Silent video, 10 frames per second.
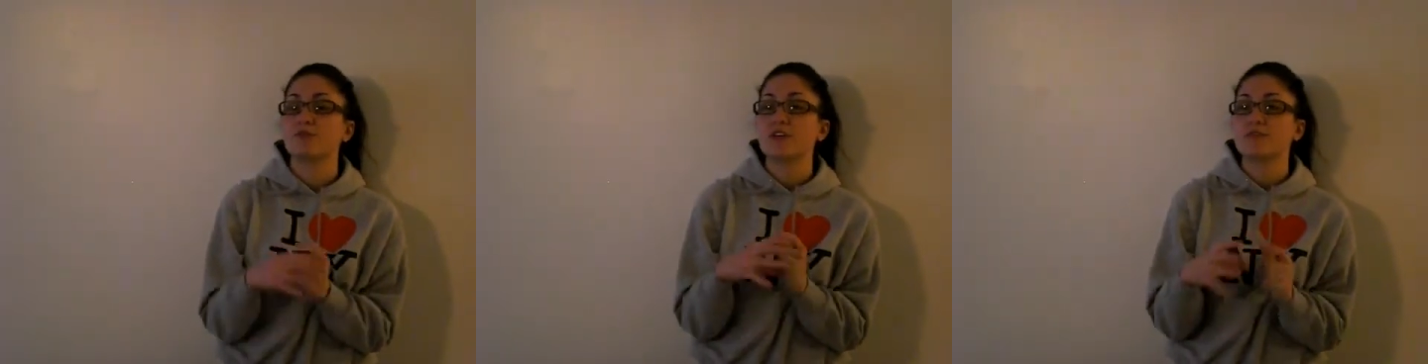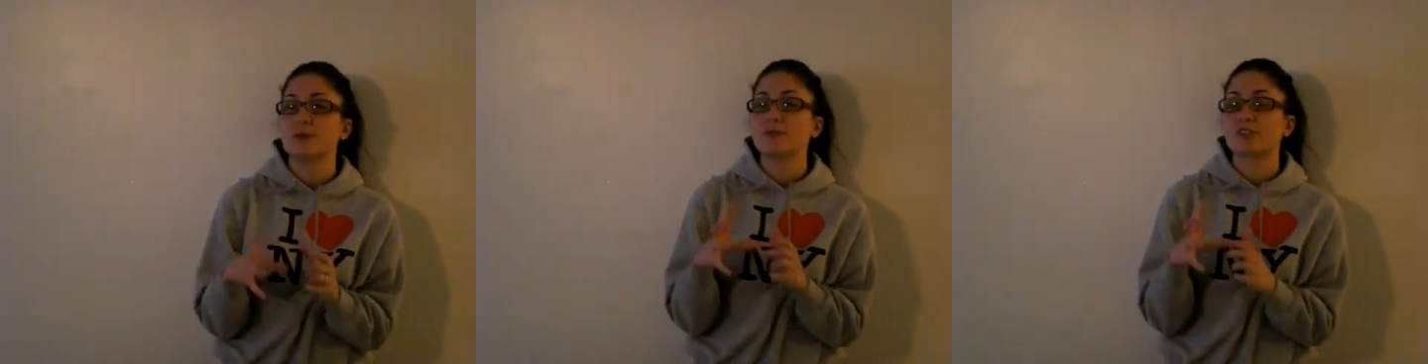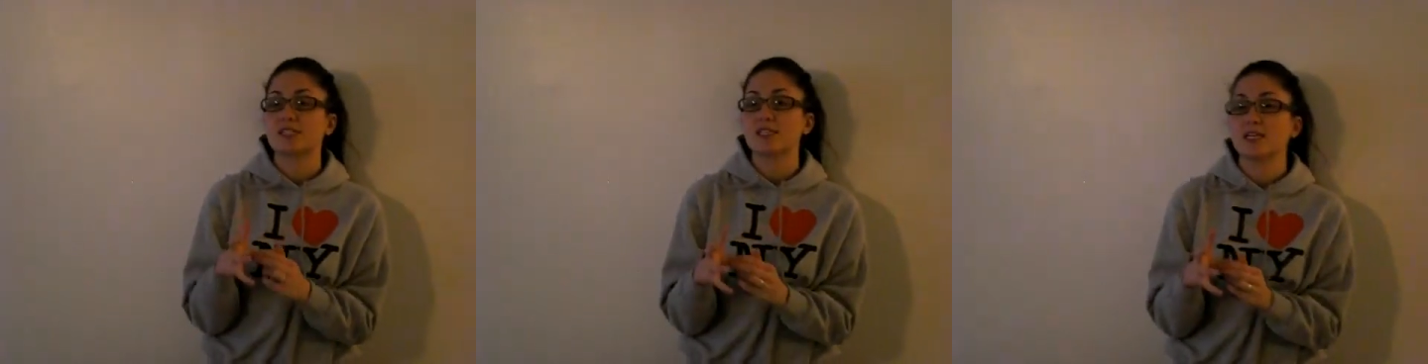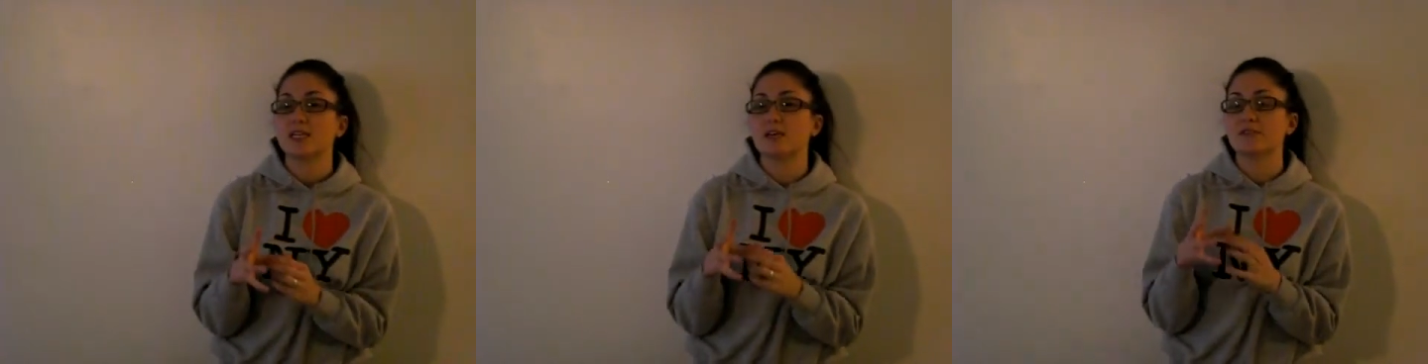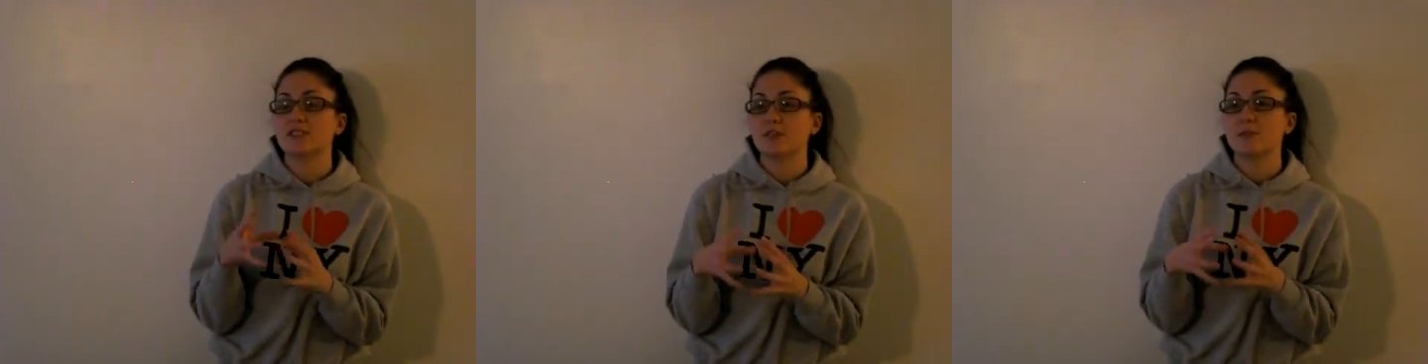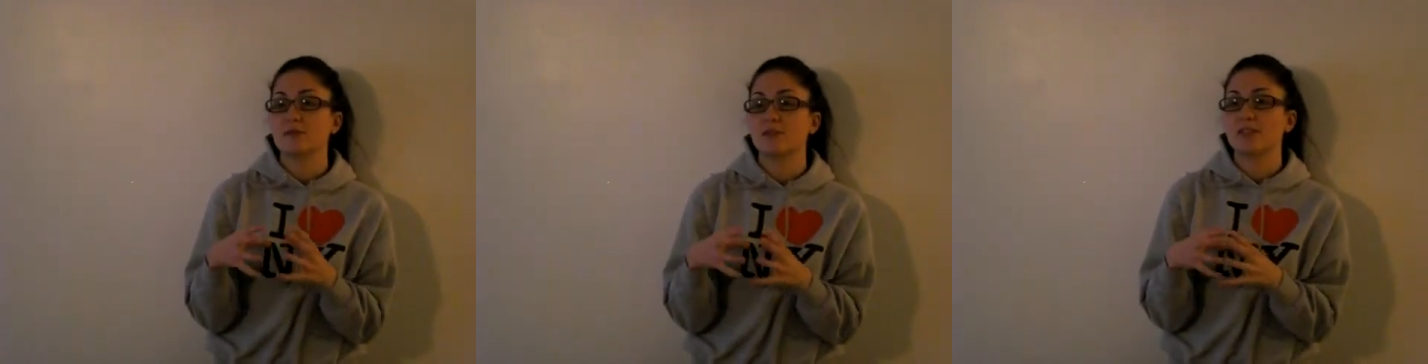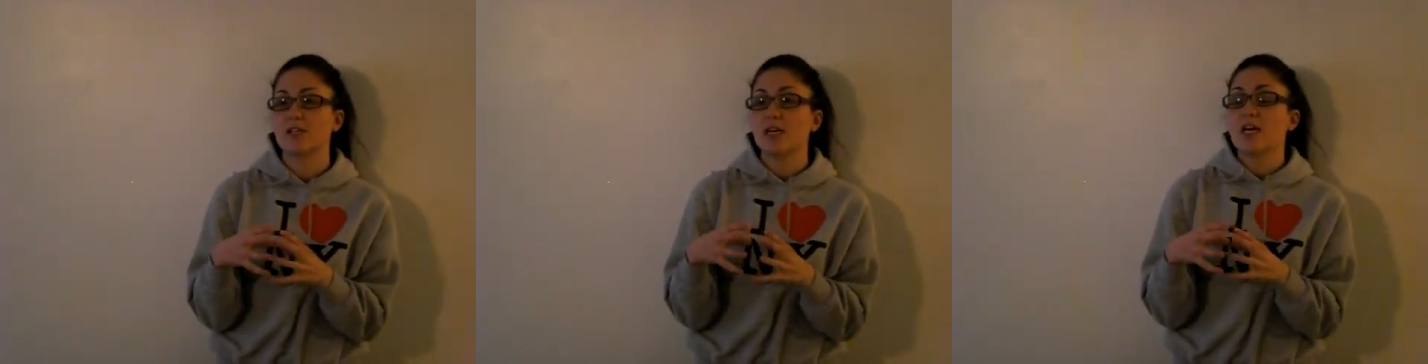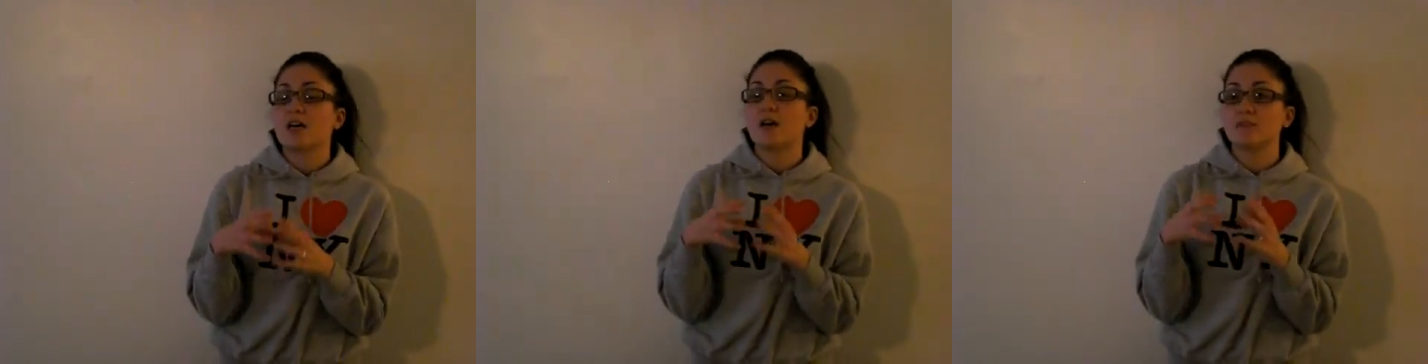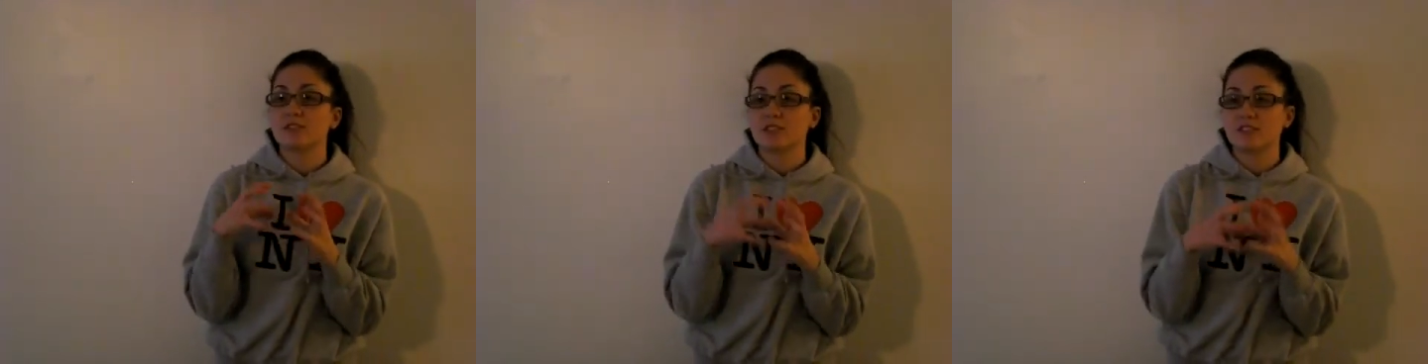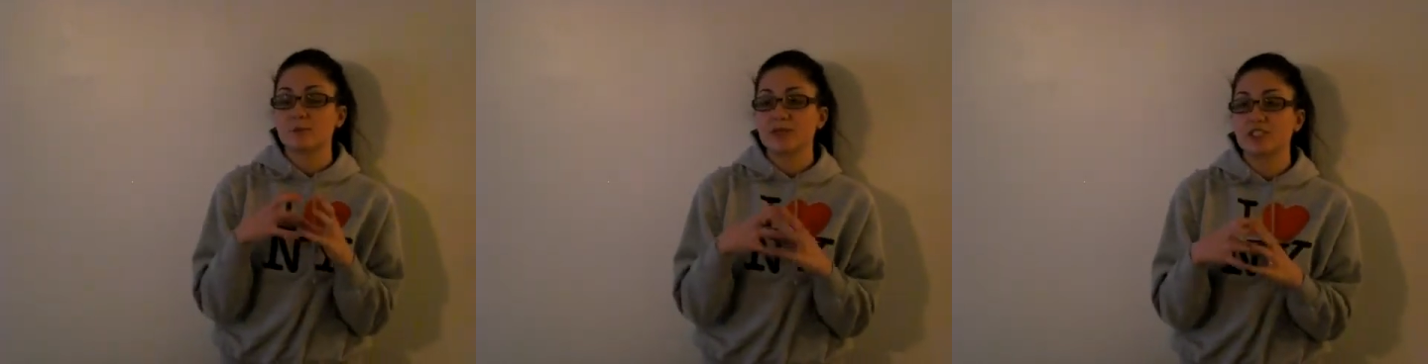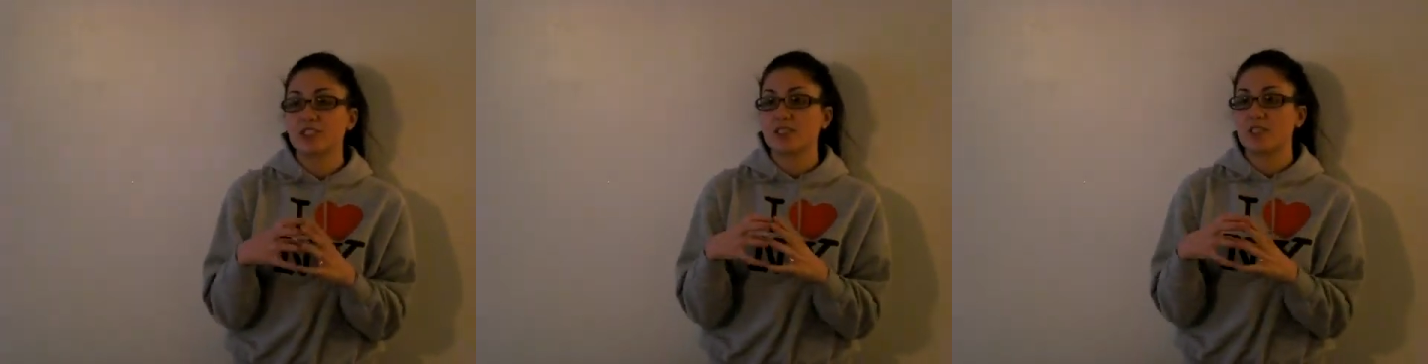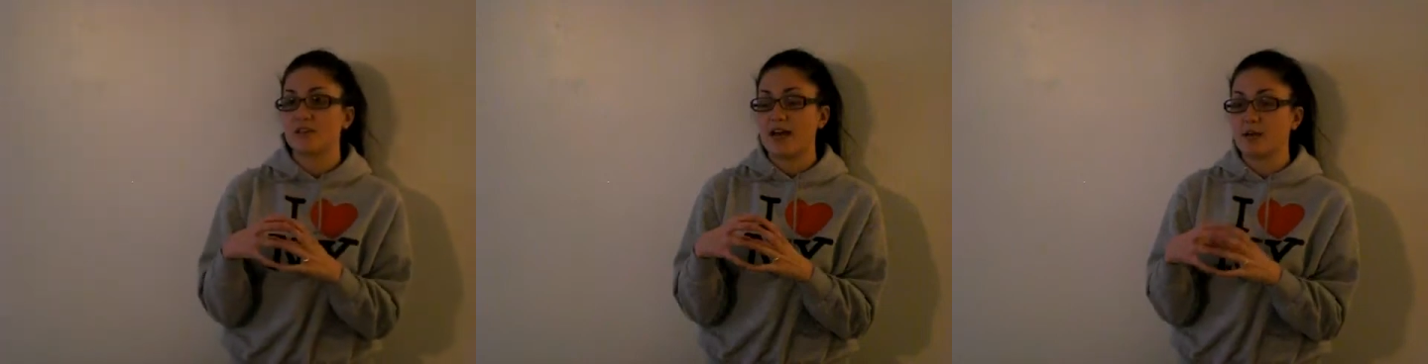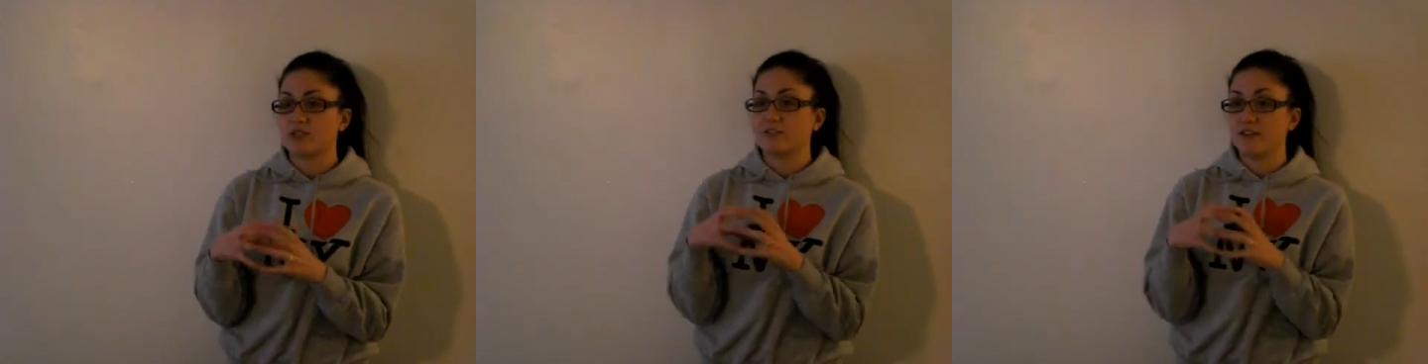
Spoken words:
50% of some of the species of algae.